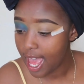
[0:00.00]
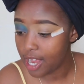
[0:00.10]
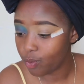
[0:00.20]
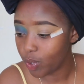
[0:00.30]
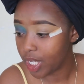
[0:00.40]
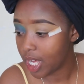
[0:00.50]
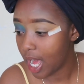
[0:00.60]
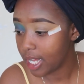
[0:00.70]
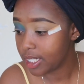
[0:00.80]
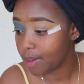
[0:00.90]
and we
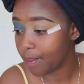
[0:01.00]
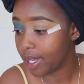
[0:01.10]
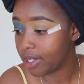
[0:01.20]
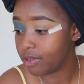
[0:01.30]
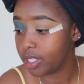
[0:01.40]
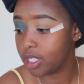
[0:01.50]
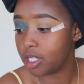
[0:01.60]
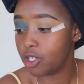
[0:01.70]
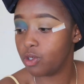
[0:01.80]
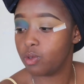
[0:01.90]
cut my crease
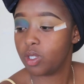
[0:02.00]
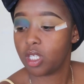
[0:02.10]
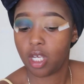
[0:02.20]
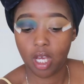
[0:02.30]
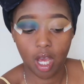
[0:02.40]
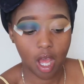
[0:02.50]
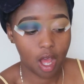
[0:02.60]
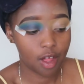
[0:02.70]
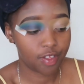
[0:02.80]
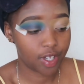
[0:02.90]
using
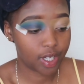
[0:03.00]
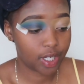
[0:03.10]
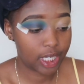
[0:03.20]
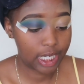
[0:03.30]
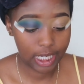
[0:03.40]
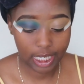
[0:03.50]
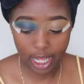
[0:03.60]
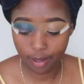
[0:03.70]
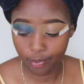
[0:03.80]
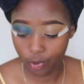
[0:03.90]
the LA
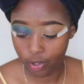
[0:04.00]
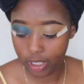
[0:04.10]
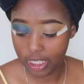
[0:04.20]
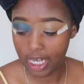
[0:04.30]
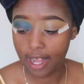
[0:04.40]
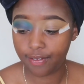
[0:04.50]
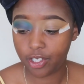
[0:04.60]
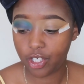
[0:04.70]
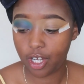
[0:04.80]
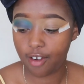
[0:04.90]
Girl Pro Concealer in the
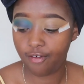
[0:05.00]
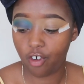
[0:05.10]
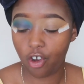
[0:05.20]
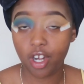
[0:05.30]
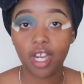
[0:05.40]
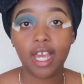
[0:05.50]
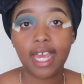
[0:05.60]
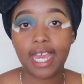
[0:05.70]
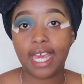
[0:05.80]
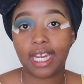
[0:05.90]
shade Fawn
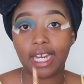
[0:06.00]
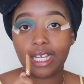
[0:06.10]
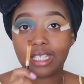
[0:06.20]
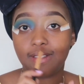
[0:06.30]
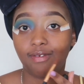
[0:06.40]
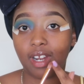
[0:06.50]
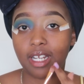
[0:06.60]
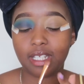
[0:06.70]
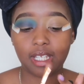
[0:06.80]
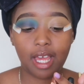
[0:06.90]
and a nice
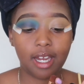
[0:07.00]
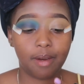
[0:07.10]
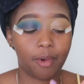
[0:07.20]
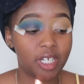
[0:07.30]
flat-headed